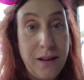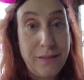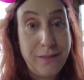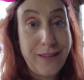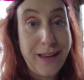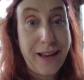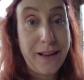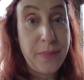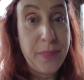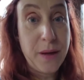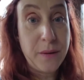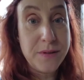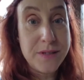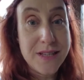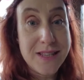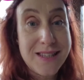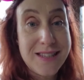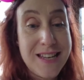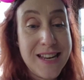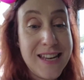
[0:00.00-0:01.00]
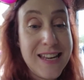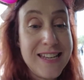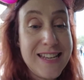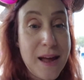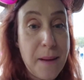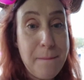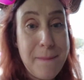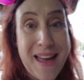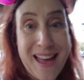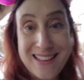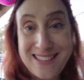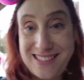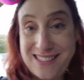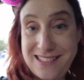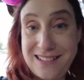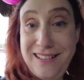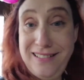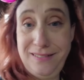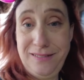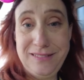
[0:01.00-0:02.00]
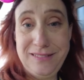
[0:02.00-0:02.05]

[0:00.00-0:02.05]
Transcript: Yeah, that was a sticky damn mess.